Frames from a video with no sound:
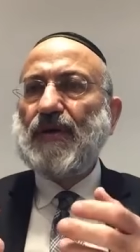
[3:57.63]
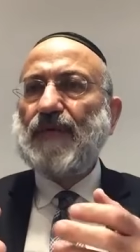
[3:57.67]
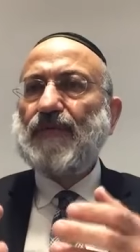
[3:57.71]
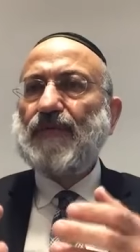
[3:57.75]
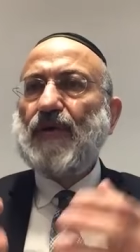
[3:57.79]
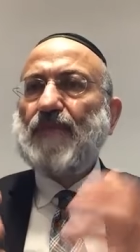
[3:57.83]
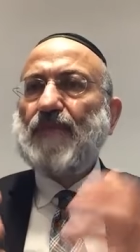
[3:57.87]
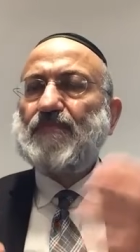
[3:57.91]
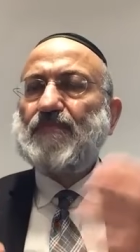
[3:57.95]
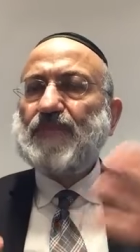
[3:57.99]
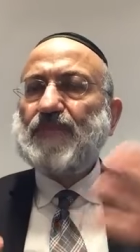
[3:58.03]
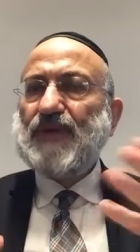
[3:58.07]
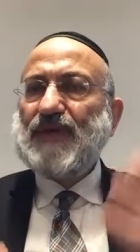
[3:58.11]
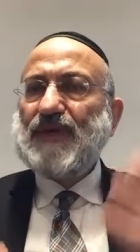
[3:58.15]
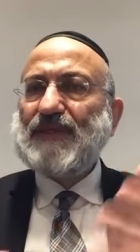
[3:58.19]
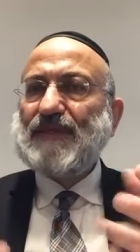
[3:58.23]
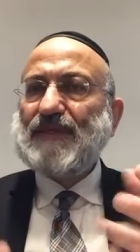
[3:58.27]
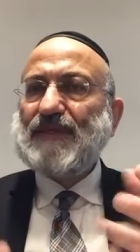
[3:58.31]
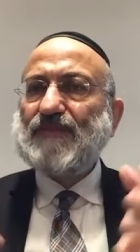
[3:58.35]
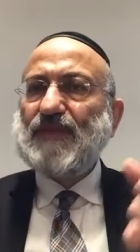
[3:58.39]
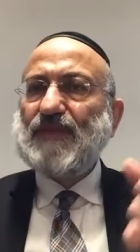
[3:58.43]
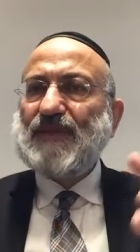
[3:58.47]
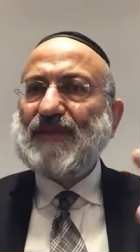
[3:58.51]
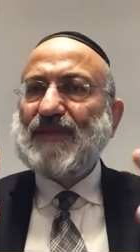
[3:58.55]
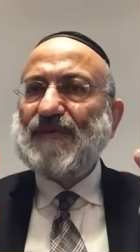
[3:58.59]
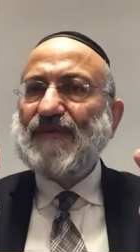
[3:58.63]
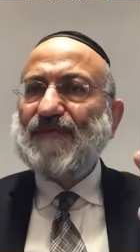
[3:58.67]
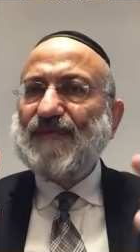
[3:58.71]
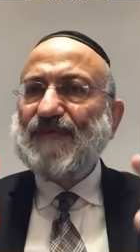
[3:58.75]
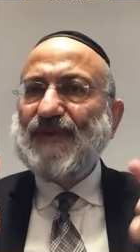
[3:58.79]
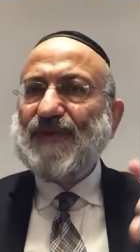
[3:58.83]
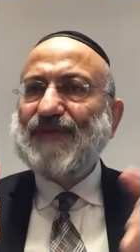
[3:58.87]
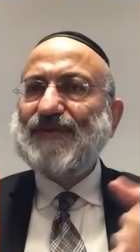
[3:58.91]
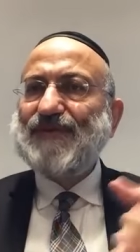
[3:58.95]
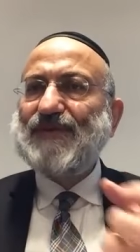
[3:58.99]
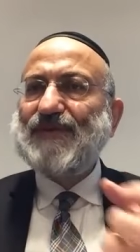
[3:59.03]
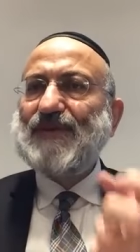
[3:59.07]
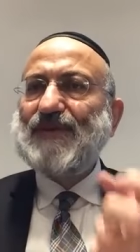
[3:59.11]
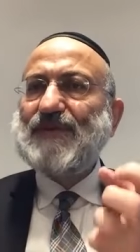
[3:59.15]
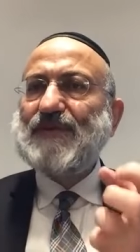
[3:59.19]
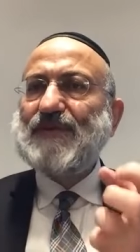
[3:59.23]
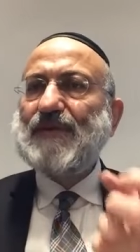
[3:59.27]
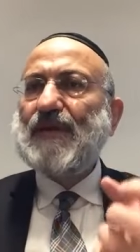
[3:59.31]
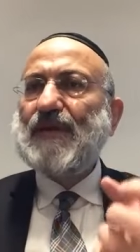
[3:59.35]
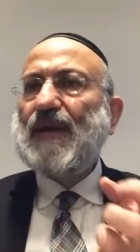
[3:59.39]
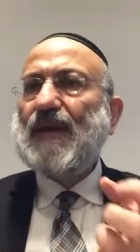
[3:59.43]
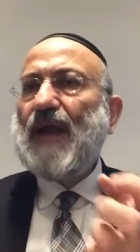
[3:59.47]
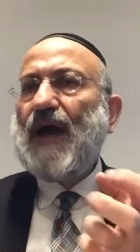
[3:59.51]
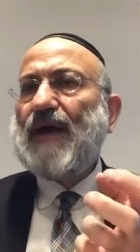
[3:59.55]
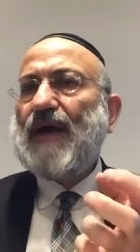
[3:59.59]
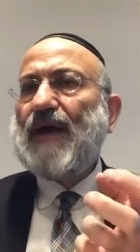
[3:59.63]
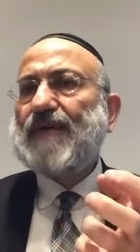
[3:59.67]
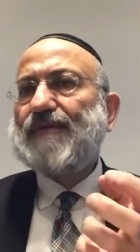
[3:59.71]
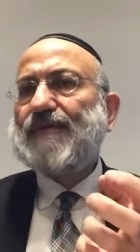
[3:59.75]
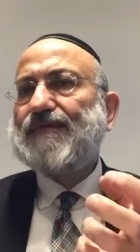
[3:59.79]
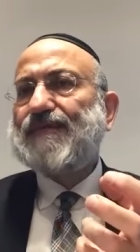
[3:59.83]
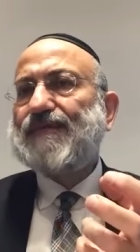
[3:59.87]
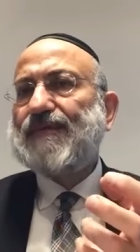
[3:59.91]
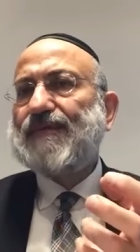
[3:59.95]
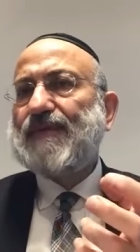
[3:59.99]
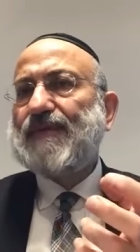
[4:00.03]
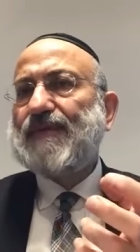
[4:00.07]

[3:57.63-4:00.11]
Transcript: You are pressed with different things in life.